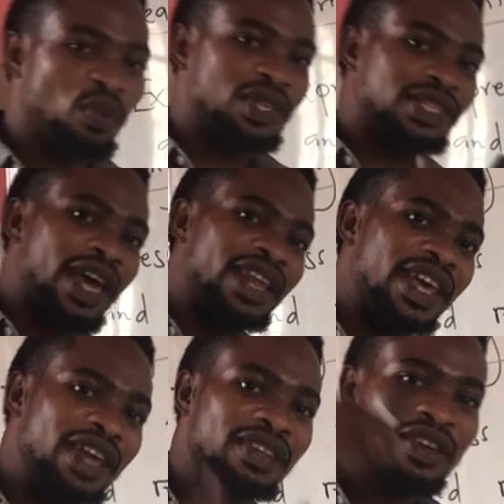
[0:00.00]
we
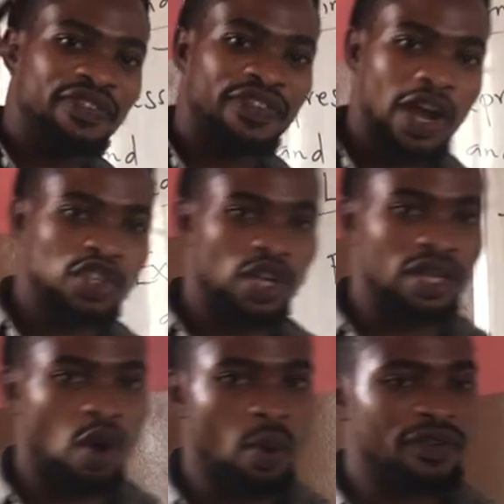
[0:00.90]
studied fraction,
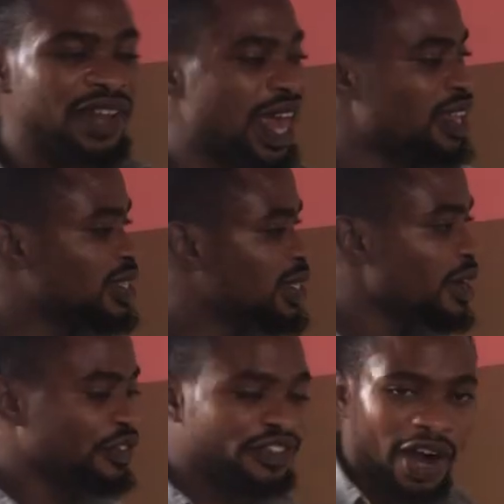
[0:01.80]
or we've learned
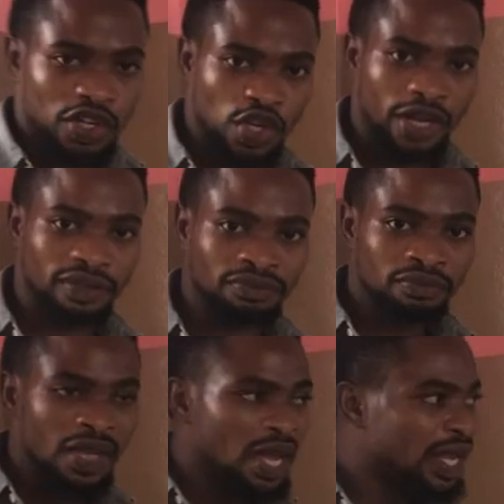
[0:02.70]
fraction.
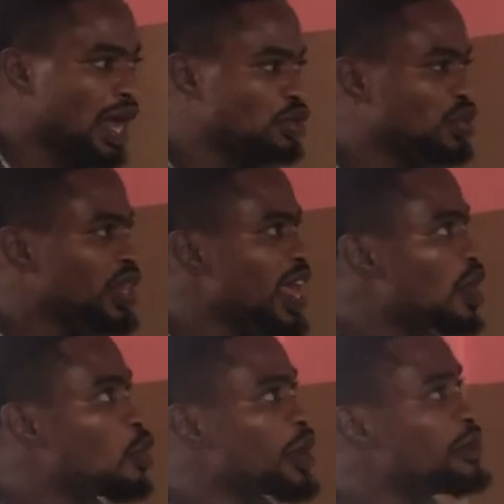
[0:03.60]
Now
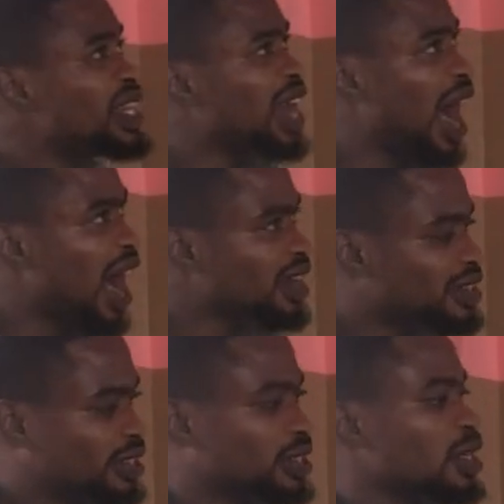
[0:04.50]
today we've been
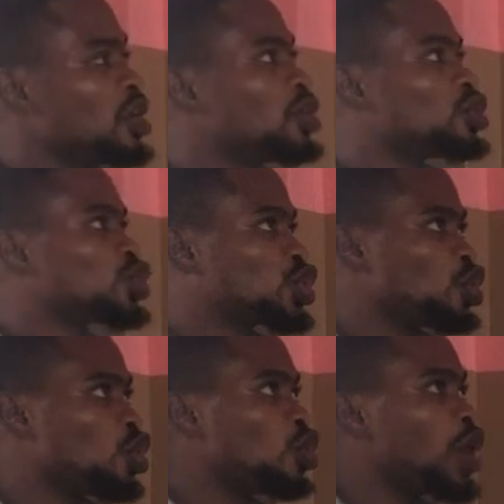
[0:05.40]
asked
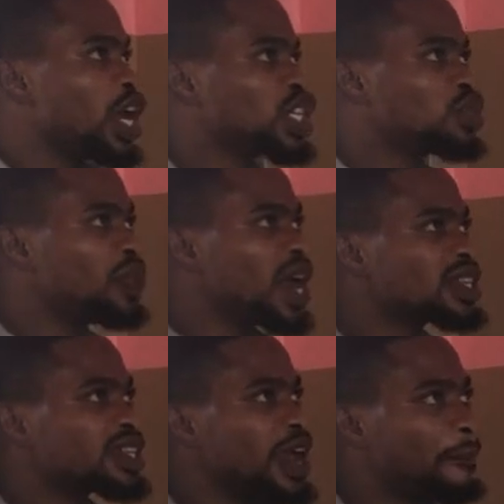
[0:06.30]
to
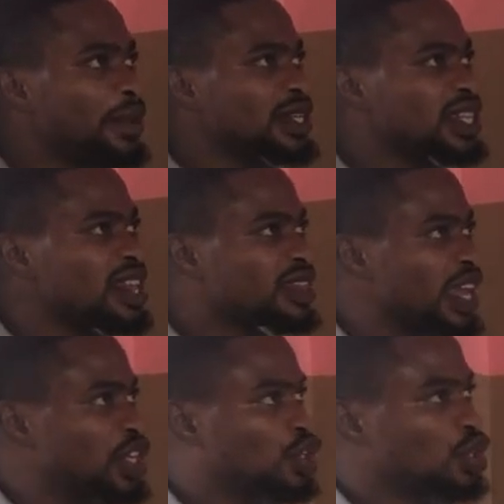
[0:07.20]
express a
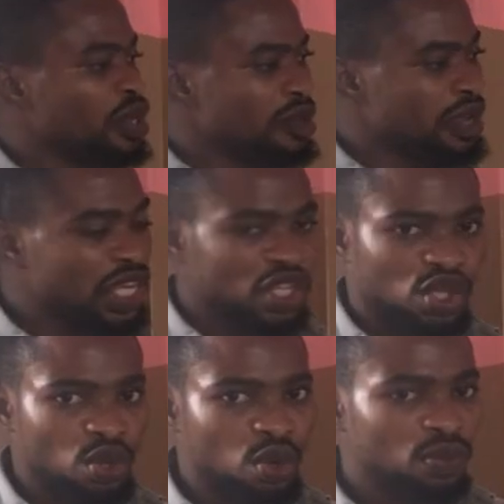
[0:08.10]
percentage
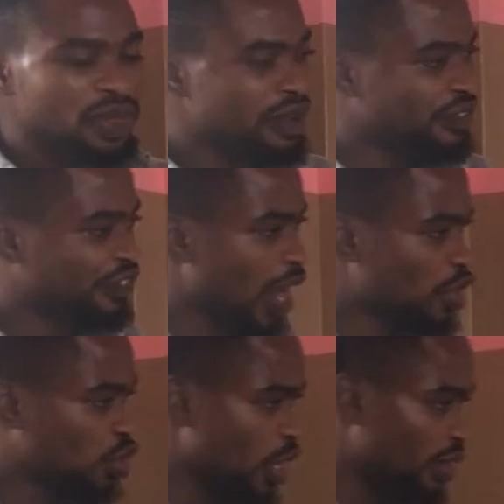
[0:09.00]
into
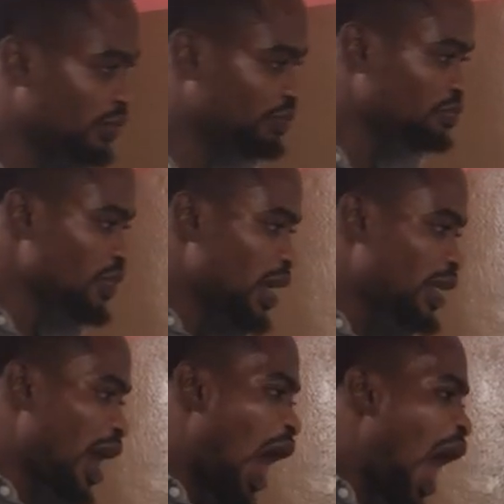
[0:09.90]
fraction.
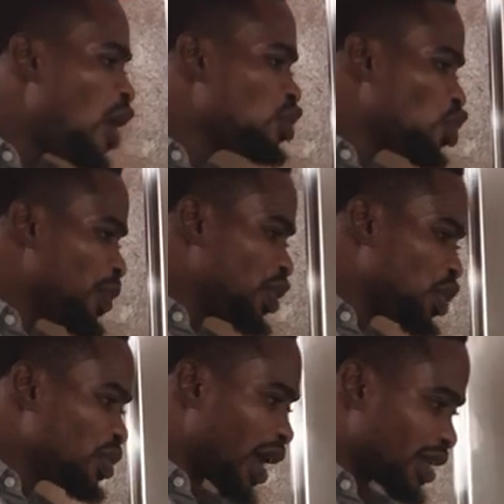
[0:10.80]
Now how do we
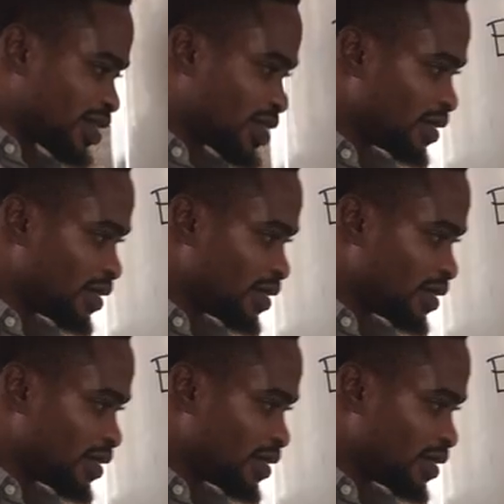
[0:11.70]
do that?